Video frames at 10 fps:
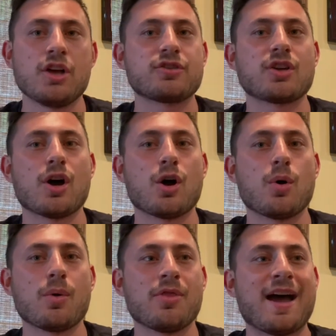
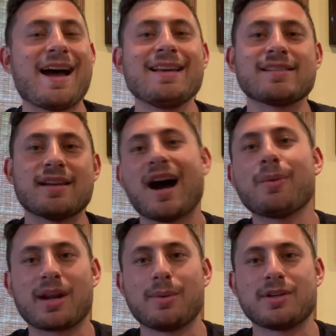So that is not
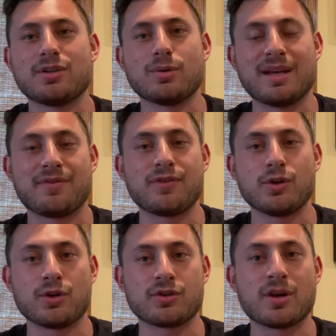what I would do if
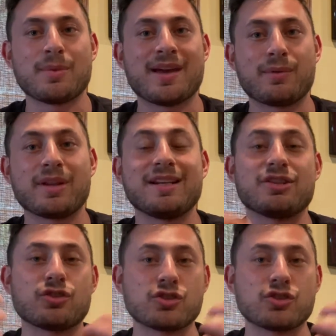you're someone that really needs to